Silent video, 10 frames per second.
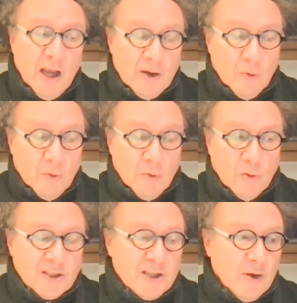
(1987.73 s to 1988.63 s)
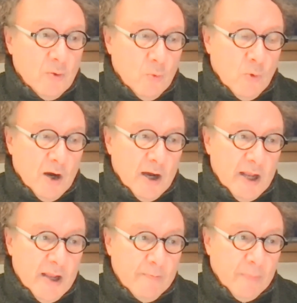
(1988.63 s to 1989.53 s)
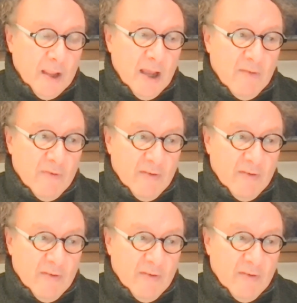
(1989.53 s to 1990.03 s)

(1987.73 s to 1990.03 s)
and also why having